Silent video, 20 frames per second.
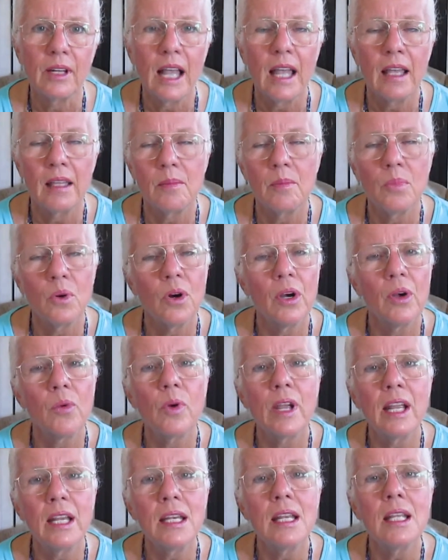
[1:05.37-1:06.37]
And boy,
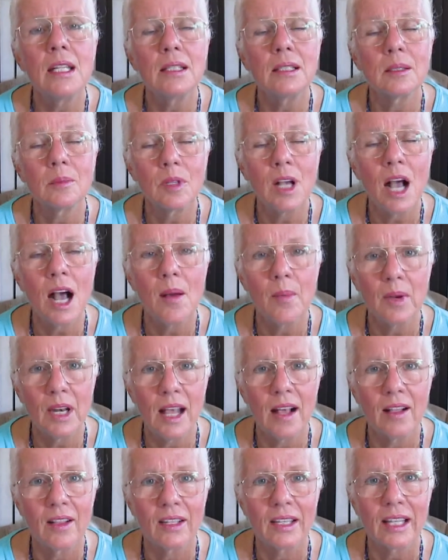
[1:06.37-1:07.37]
we need some
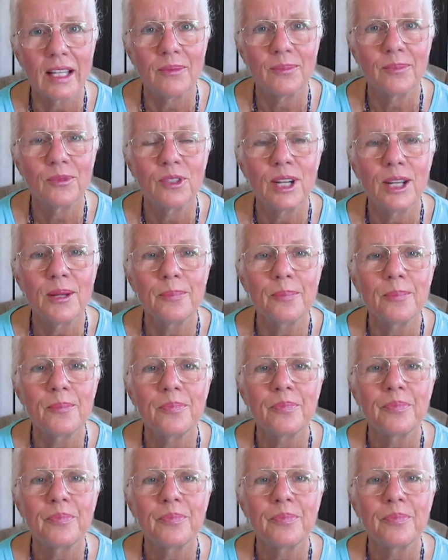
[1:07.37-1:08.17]
commonality, right?